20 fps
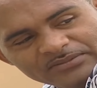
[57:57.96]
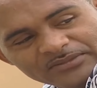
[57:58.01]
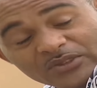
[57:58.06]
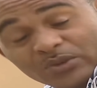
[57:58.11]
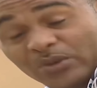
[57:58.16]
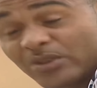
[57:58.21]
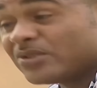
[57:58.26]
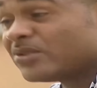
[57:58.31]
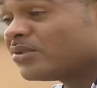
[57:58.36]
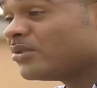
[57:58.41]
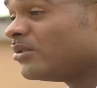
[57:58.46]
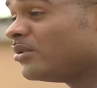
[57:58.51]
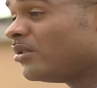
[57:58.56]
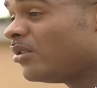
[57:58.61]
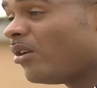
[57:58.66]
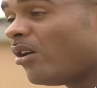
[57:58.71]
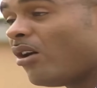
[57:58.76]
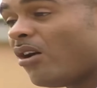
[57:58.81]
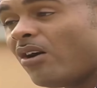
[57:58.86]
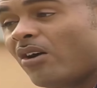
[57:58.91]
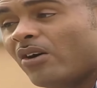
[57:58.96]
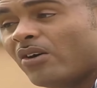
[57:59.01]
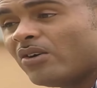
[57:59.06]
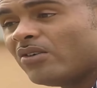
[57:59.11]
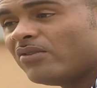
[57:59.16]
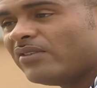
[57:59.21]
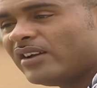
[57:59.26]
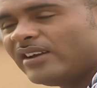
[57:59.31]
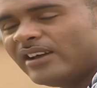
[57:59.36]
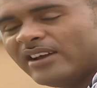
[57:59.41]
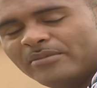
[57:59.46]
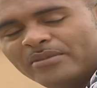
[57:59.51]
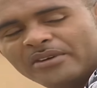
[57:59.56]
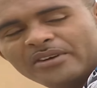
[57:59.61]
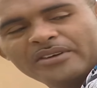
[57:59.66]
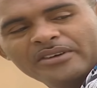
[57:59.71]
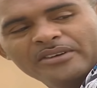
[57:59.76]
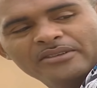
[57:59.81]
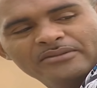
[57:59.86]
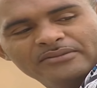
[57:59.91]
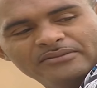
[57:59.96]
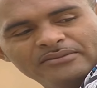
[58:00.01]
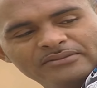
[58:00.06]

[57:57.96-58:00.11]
It was all over Liberia.